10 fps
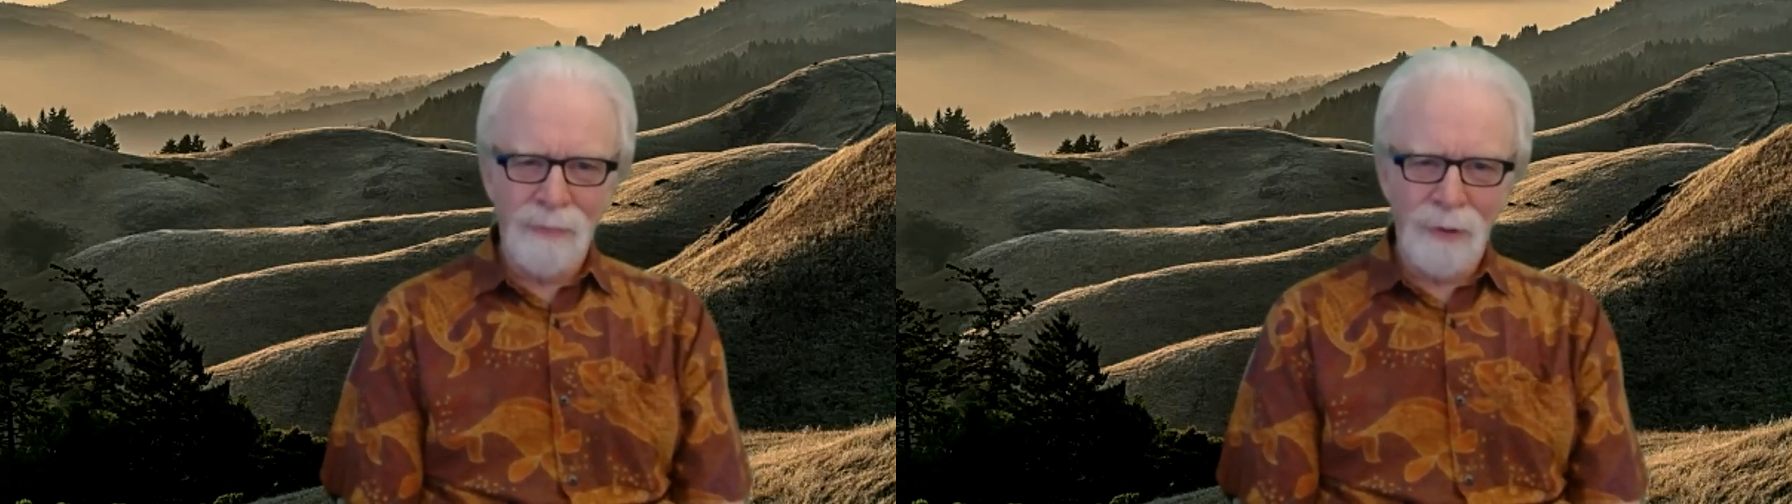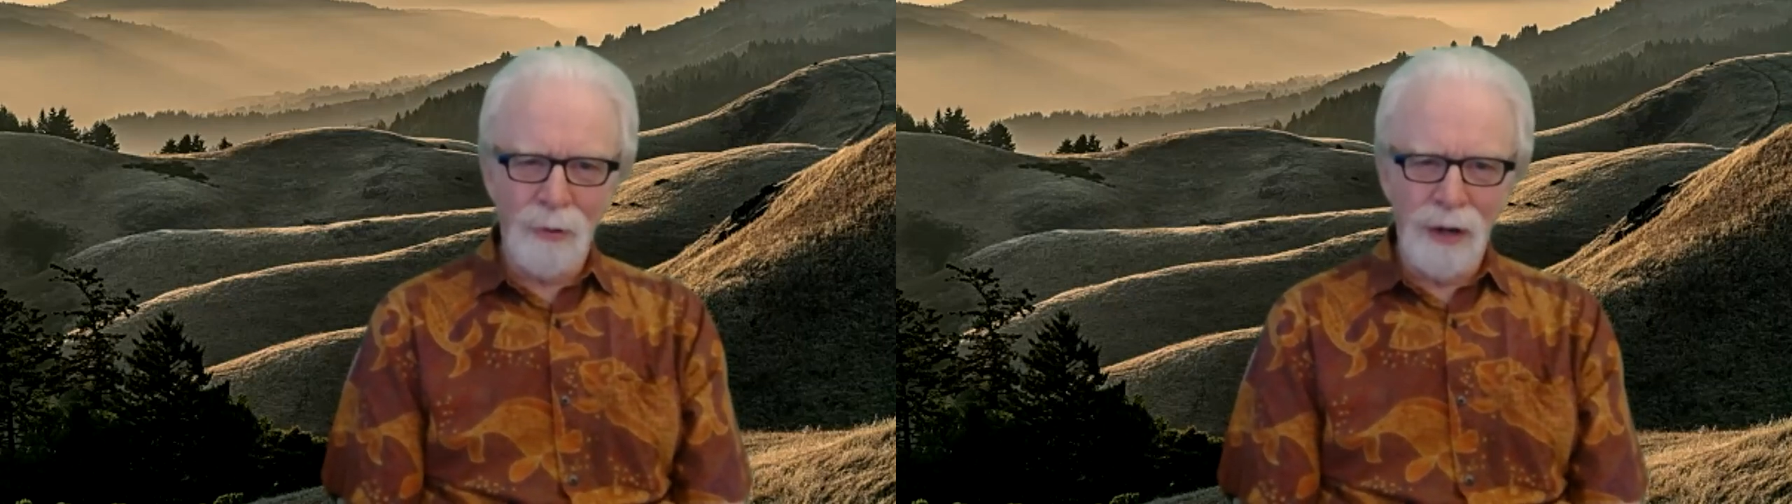
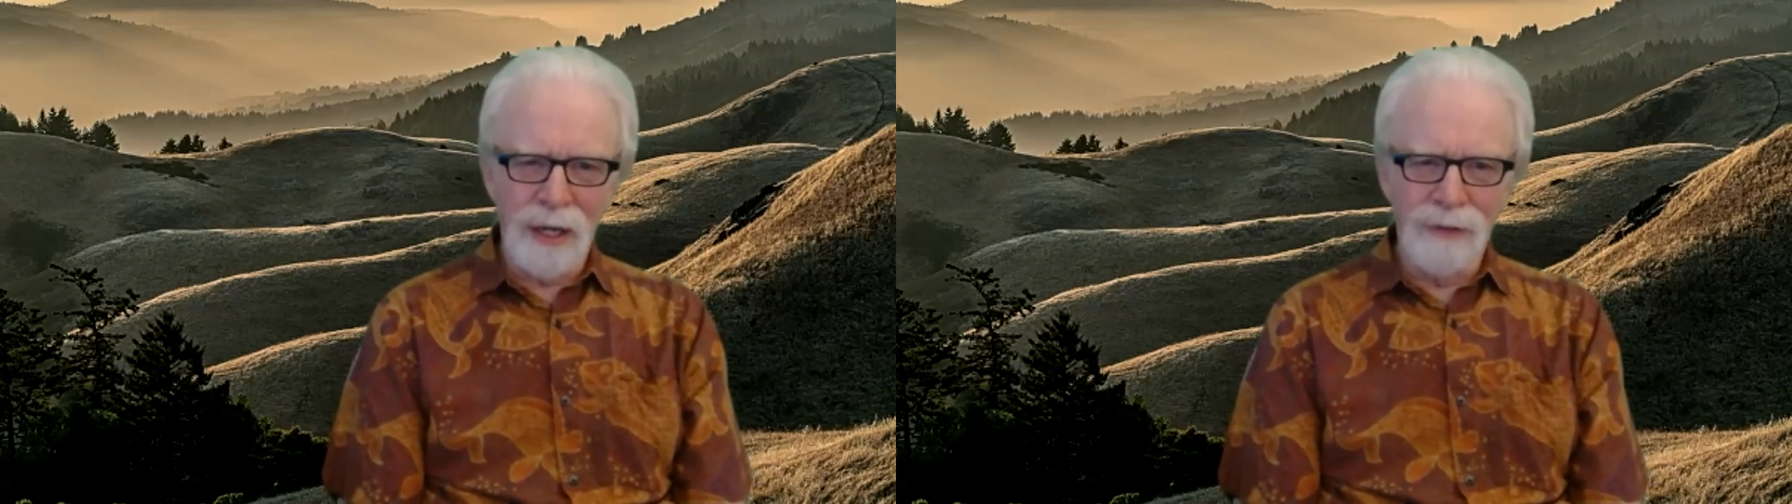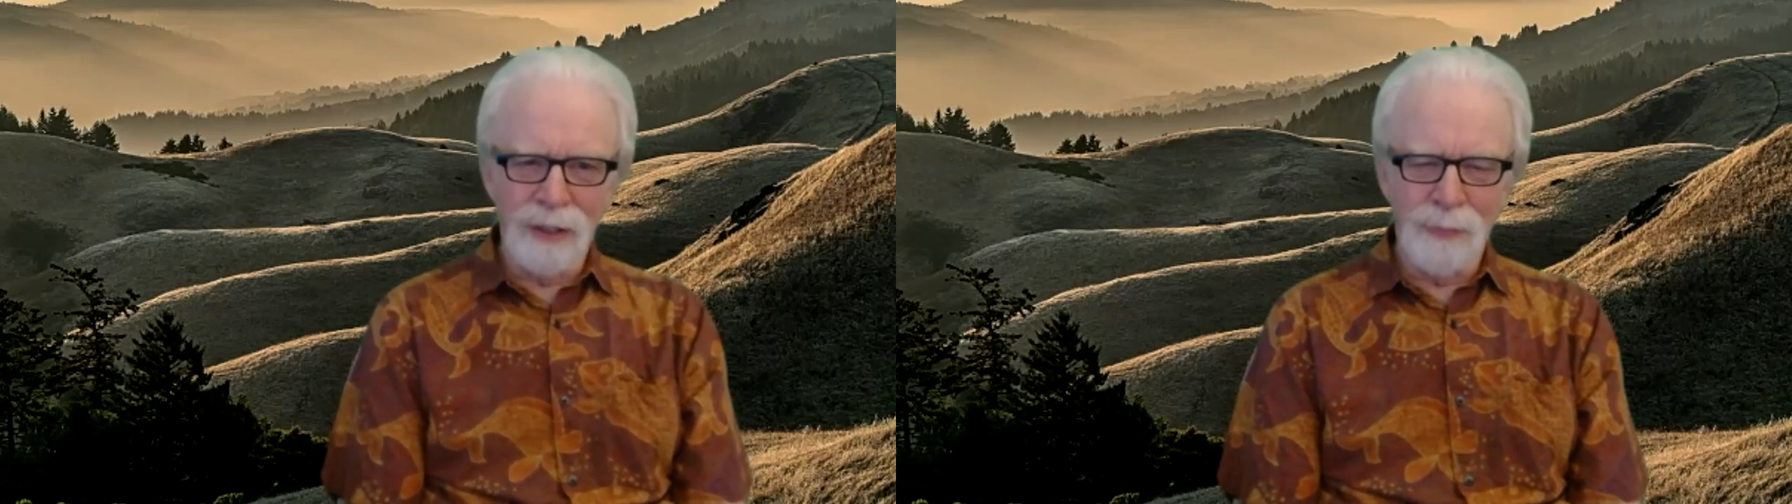
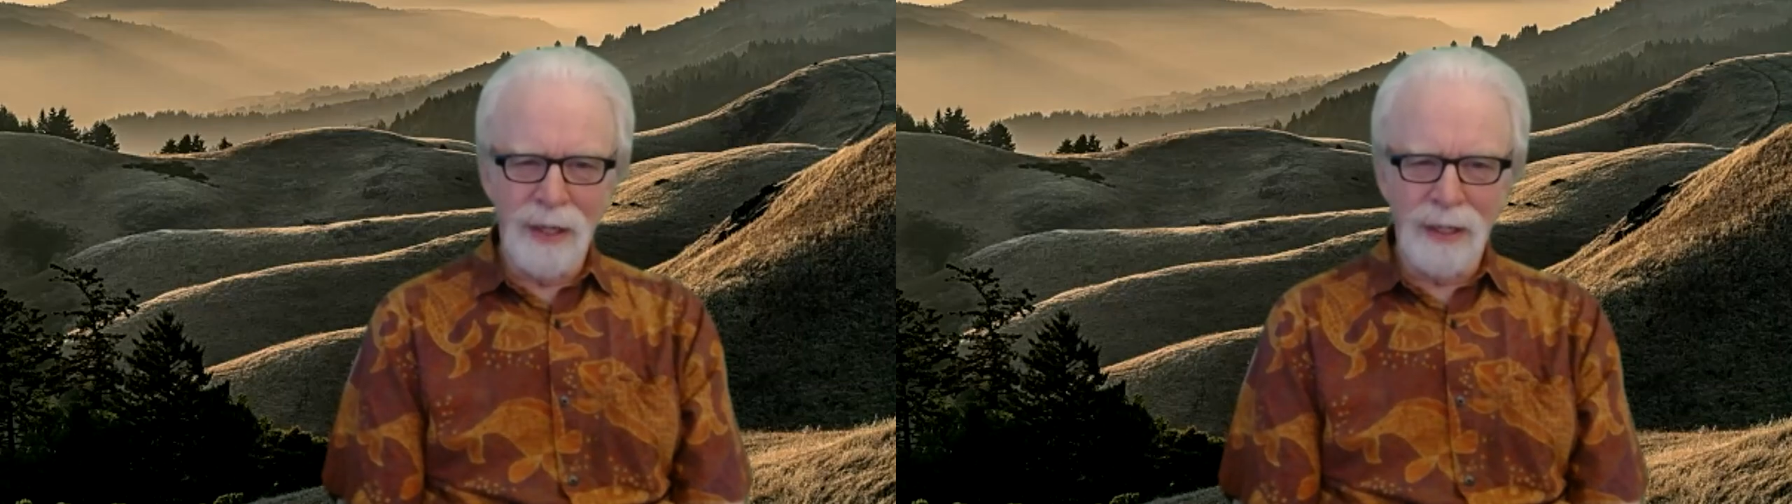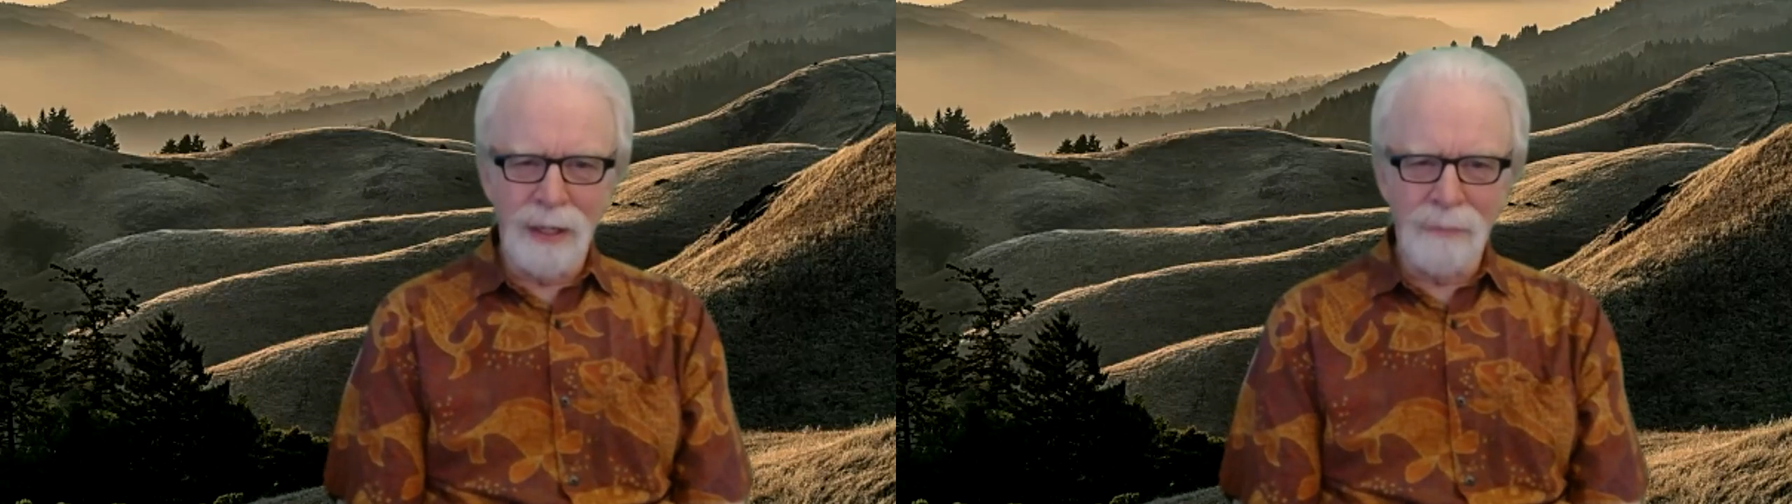creatively
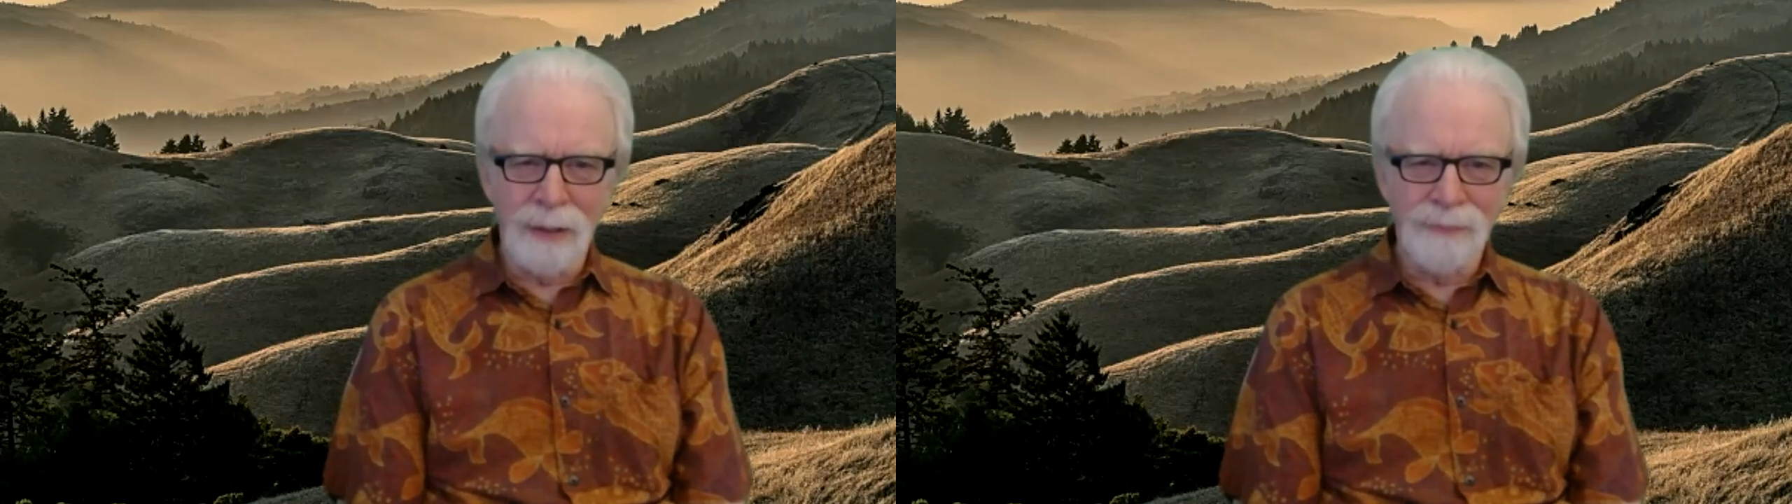speaking. But